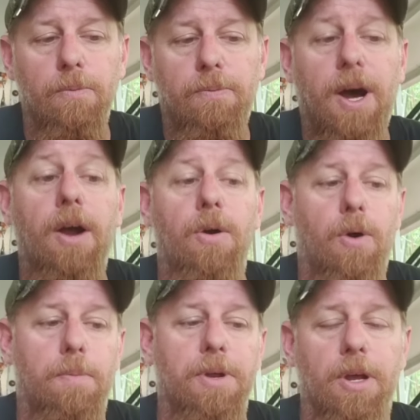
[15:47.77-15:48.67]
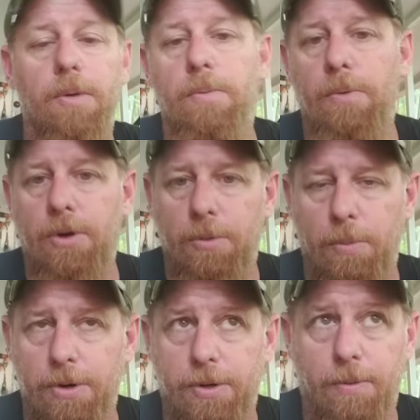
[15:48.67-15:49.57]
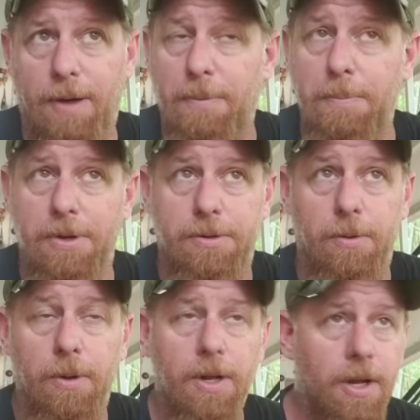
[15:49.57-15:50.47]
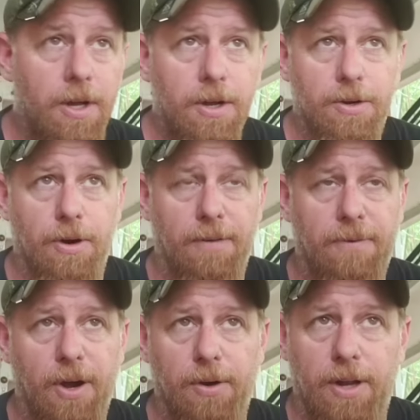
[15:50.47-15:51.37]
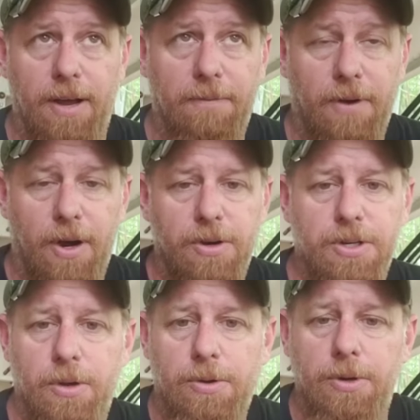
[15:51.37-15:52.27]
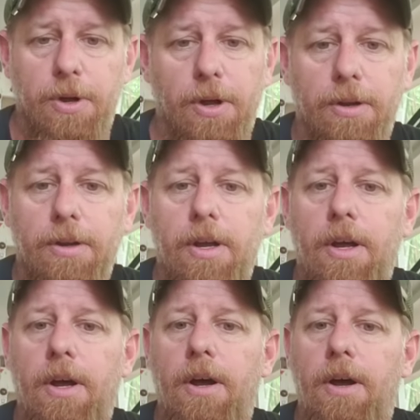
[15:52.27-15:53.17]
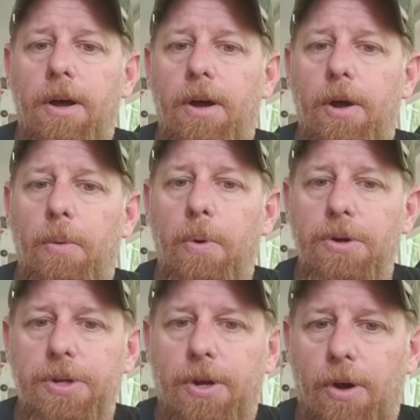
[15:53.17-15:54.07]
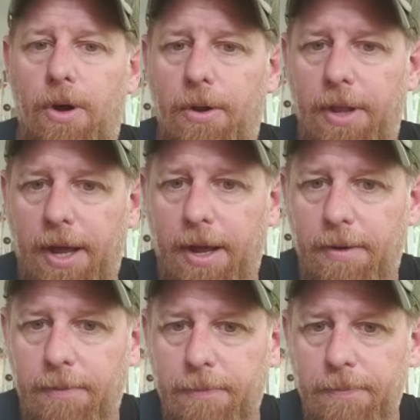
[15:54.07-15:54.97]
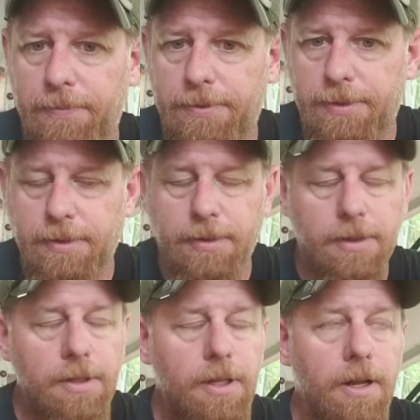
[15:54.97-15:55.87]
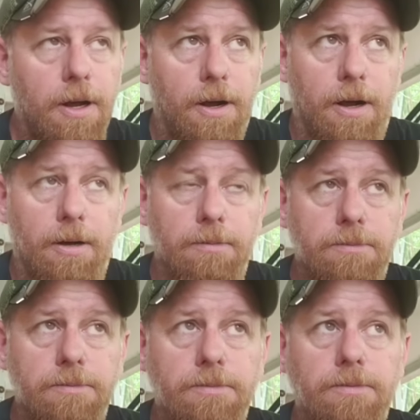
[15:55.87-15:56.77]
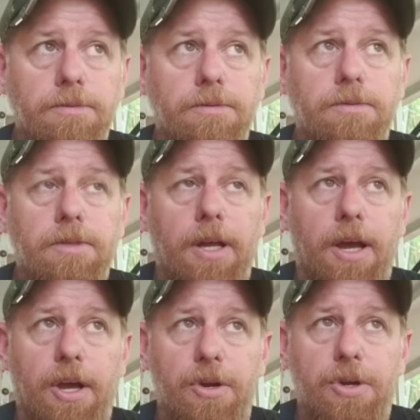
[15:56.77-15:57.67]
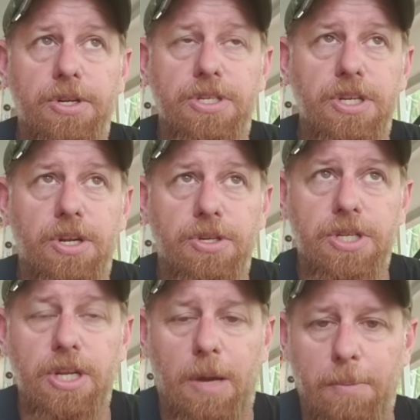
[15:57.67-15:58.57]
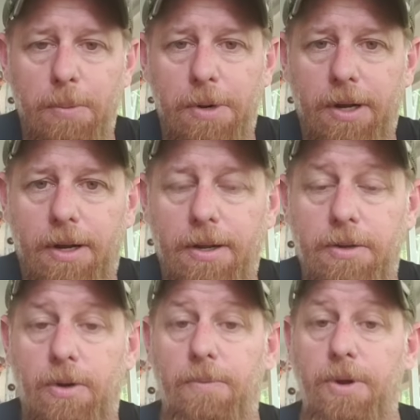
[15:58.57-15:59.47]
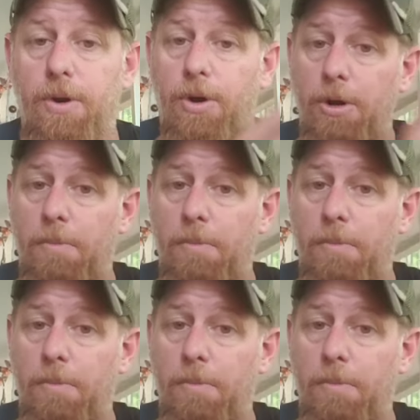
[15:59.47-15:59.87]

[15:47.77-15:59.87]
firearm did, because it works on rifle, pistol, dry fire, live fire, CO2 guns. It works on all that, and you can see that movement in it. So if you know your